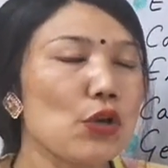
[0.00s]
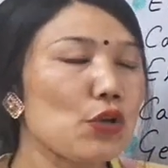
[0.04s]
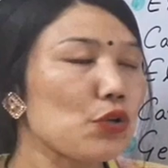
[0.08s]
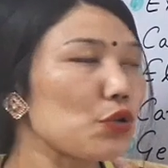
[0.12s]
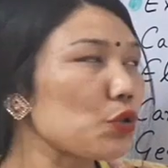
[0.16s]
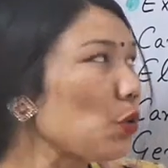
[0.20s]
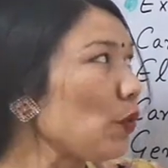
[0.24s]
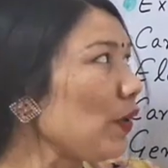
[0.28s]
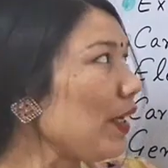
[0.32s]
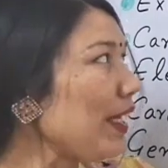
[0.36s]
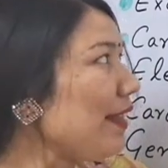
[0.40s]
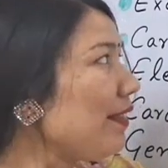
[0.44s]

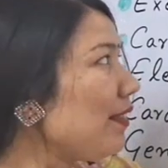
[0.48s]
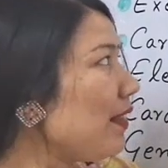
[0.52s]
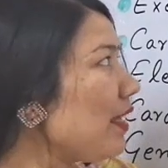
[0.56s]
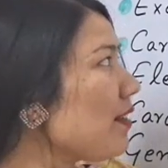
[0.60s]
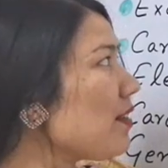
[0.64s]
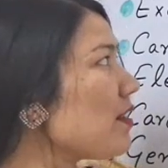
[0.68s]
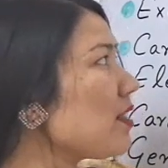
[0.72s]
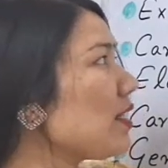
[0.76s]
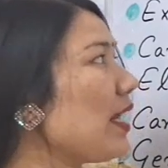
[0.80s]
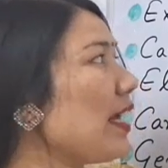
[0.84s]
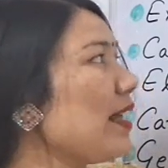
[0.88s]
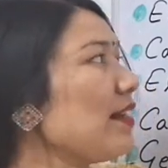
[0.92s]
So in
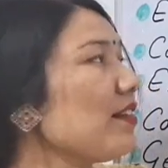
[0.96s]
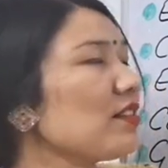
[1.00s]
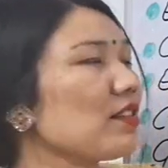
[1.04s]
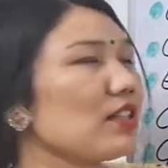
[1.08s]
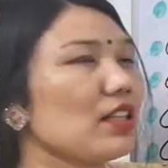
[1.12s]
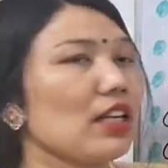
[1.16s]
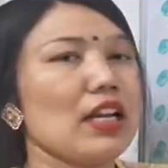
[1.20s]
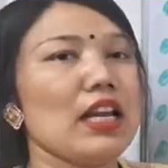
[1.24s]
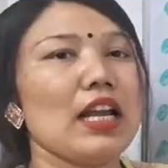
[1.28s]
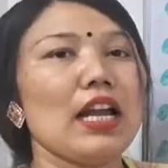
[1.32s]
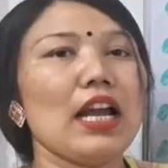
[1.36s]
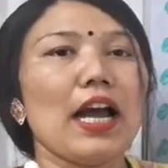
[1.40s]
this
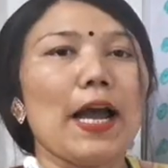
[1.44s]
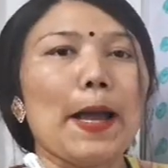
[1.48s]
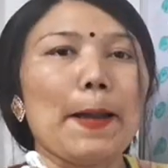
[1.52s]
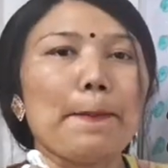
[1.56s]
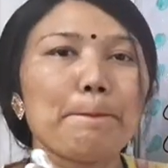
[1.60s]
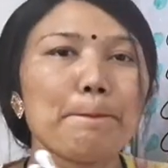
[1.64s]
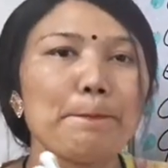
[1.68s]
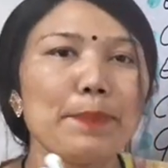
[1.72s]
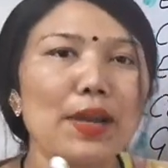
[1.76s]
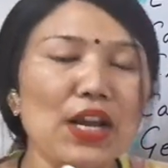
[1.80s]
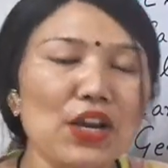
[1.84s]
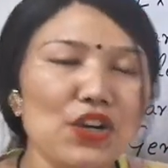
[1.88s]
test, a
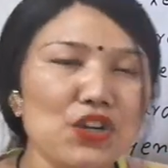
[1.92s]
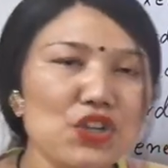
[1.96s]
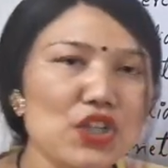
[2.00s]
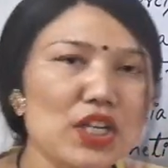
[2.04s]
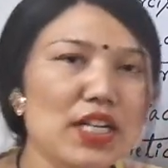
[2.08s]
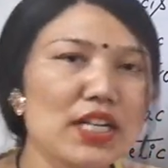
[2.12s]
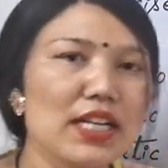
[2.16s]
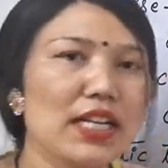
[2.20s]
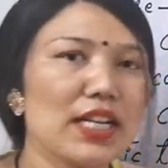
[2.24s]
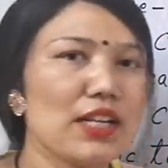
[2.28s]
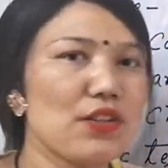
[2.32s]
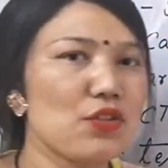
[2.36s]

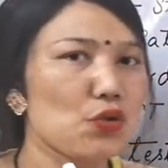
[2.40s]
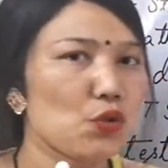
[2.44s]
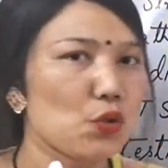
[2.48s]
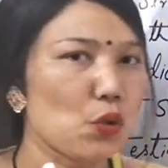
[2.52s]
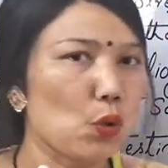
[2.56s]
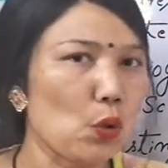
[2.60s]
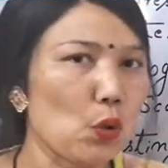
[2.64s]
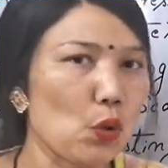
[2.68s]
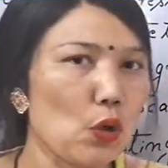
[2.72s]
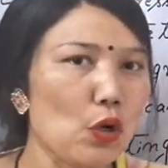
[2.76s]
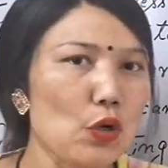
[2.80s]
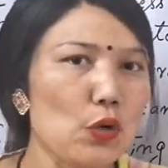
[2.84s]
patient is
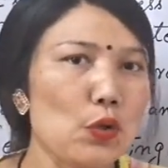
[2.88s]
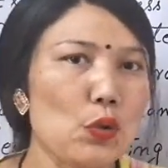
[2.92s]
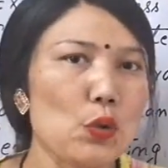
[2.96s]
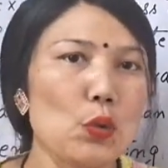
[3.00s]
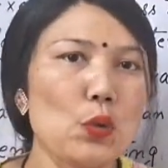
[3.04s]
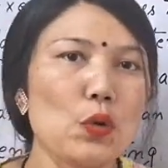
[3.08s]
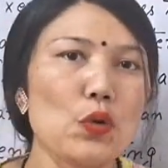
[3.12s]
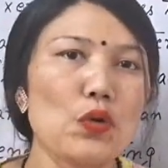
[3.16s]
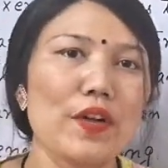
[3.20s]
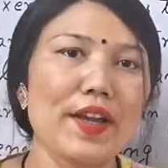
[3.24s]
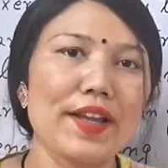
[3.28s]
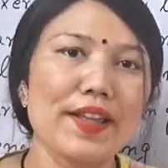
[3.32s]
told
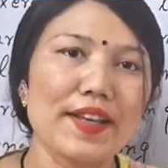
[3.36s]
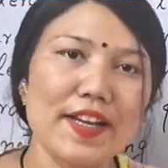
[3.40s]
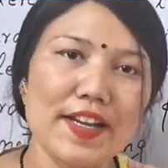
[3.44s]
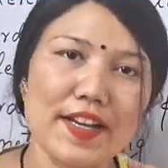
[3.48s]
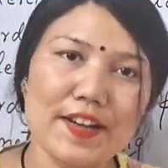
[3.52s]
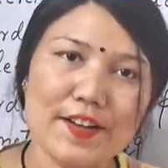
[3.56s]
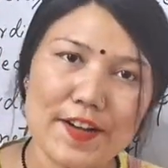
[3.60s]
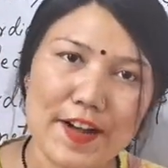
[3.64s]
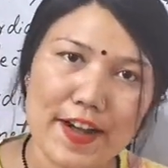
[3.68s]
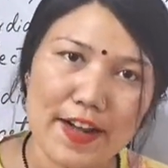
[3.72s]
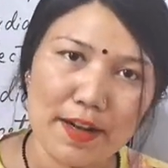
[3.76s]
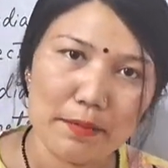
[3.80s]
to run
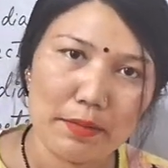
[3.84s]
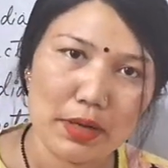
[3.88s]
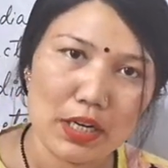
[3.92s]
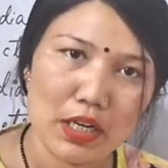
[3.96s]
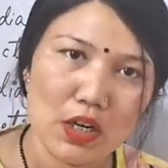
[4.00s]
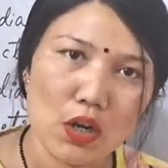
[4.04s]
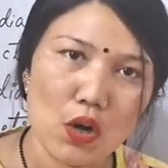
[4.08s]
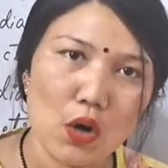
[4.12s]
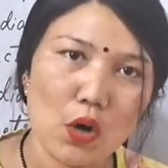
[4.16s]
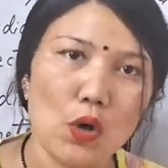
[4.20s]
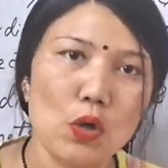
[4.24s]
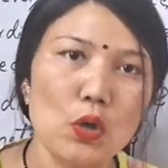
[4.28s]
in
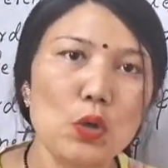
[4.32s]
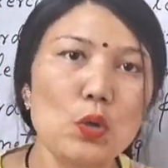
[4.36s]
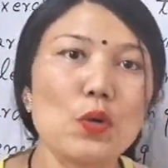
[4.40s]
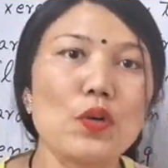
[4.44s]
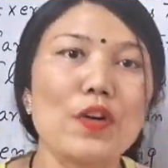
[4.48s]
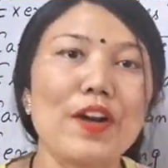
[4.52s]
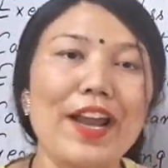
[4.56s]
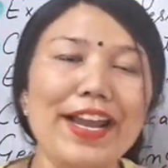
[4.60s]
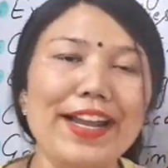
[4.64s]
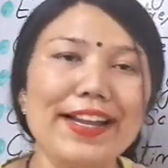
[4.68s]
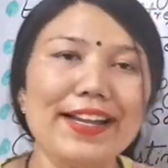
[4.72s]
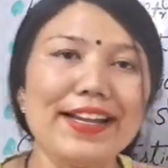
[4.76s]
treadmill or to
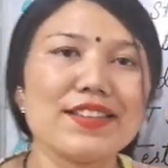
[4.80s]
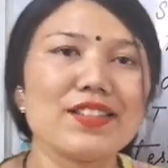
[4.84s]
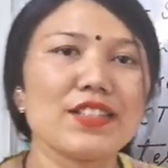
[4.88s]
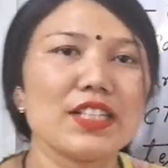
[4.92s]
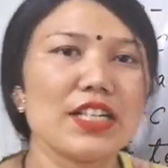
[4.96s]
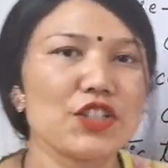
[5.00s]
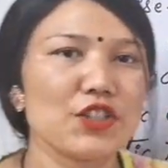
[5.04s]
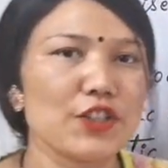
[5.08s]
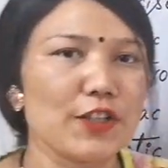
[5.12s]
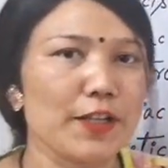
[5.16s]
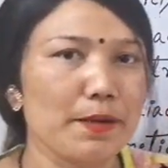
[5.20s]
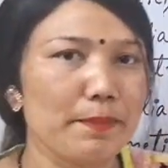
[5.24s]
ride a
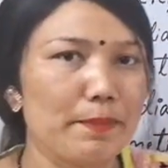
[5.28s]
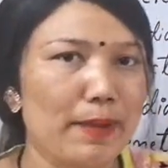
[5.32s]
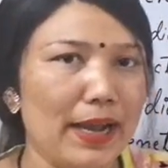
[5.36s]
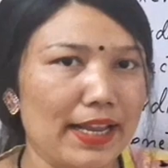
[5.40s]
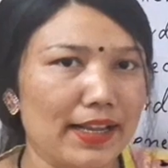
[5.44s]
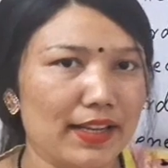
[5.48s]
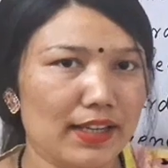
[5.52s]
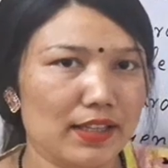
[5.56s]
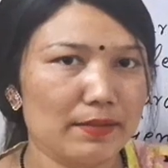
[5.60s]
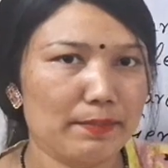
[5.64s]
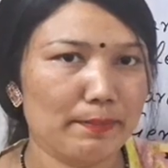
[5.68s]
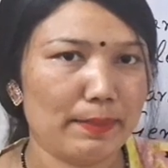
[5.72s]
stationary
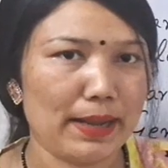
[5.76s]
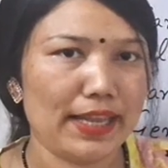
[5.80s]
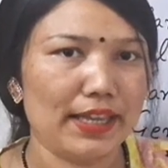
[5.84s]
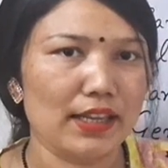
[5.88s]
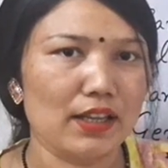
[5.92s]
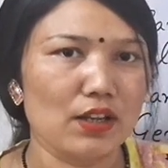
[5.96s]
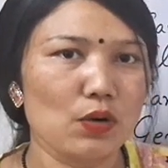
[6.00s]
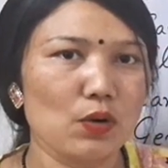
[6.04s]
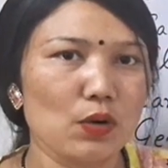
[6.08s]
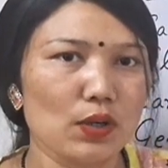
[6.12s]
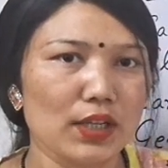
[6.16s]
bike.